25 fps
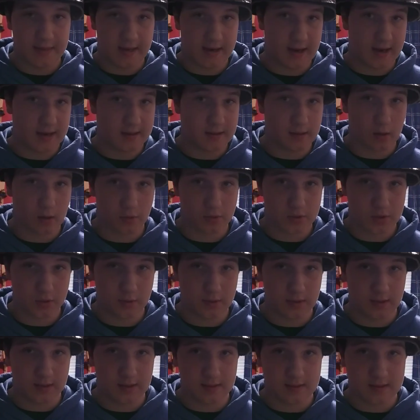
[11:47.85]
had to go
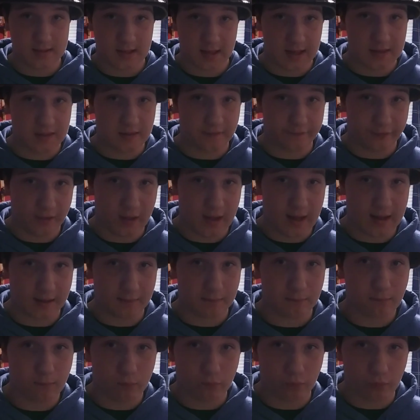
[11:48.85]
to get the flag
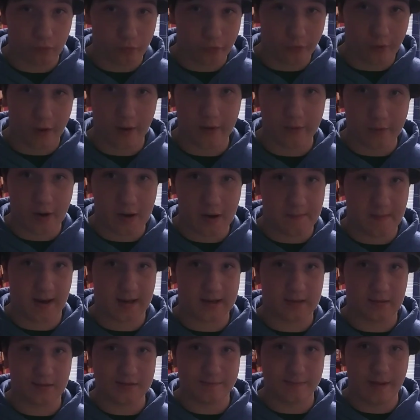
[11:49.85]
and run right back
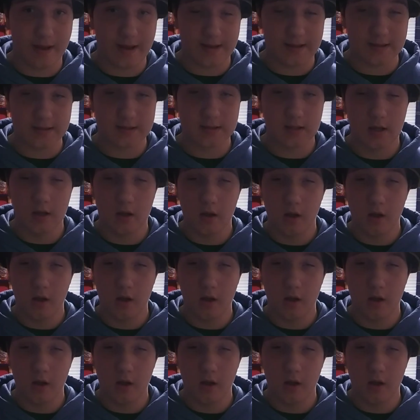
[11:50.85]
to his base,